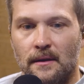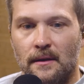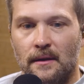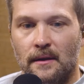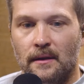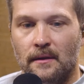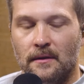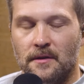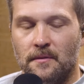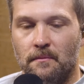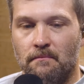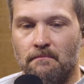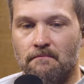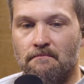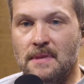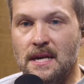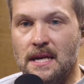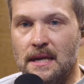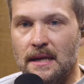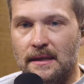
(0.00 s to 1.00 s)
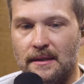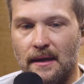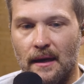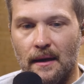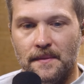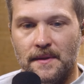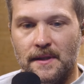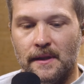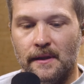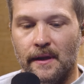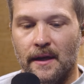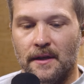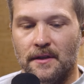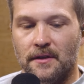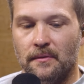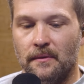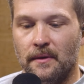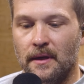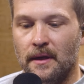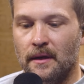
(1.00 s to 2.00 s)
There's many times in the last
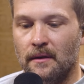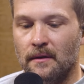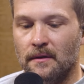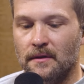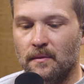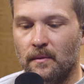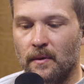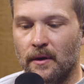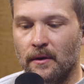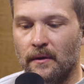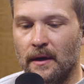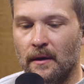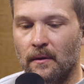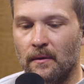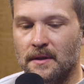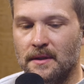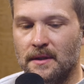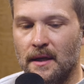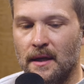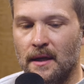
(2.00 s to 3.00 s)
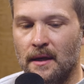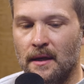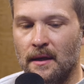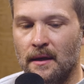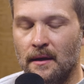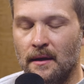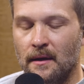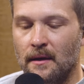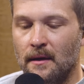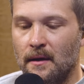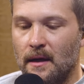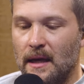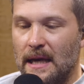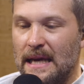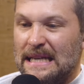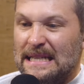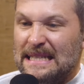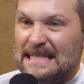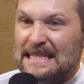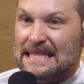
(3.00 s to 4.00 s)
20 years where there was a
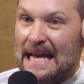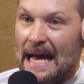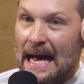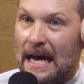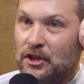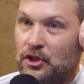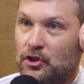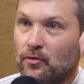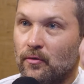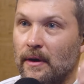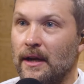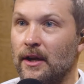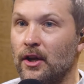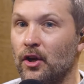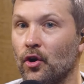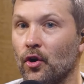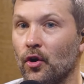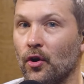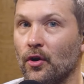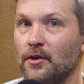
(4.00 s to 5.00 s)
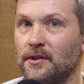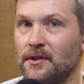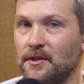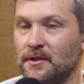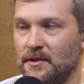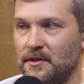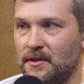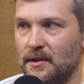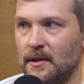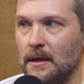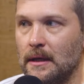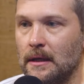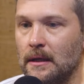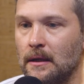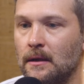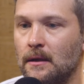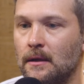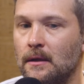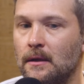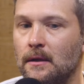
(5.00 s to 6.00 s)
exaggerated urgency
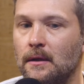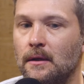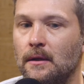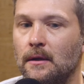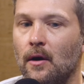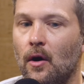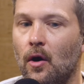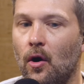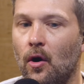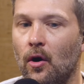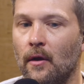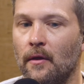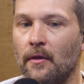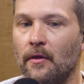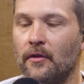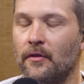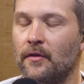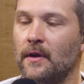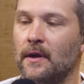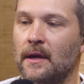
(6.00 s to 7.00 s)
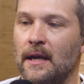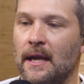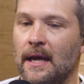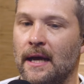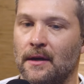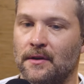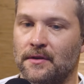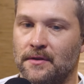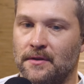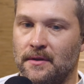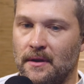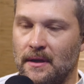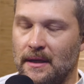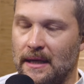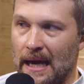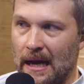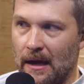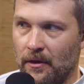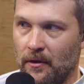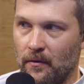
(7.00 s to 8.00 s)
on the next
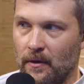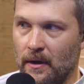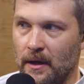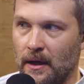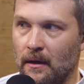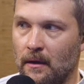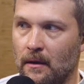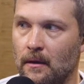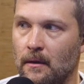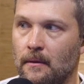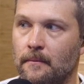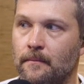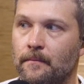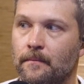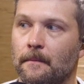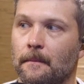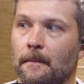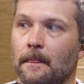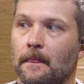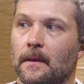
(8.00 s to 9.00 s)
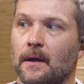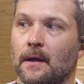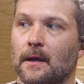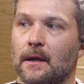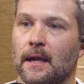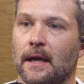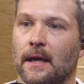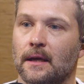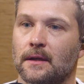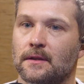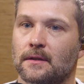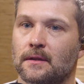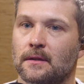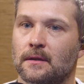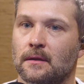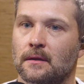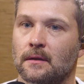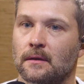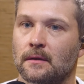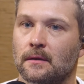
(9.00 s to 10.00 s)
gathering the
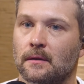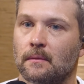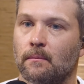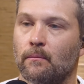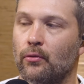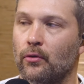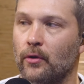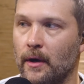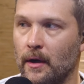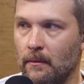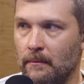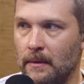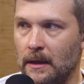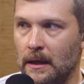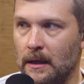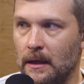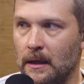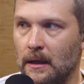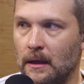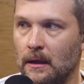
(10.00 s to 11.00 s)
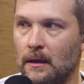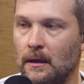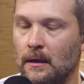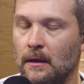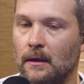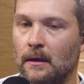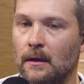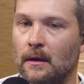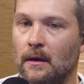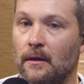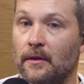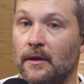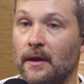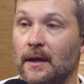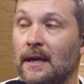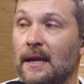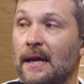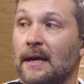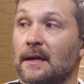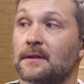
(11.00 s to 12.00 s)
next yes. prayer meeting, yes. the
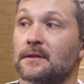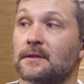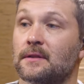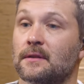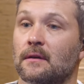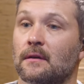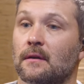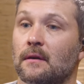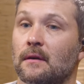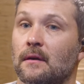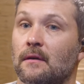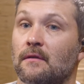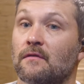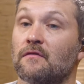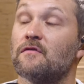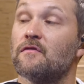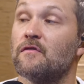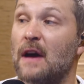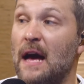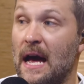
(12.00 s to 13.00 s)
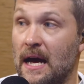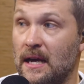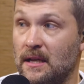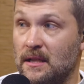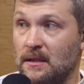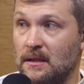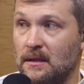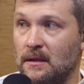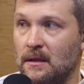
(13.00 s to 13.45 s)
next fast.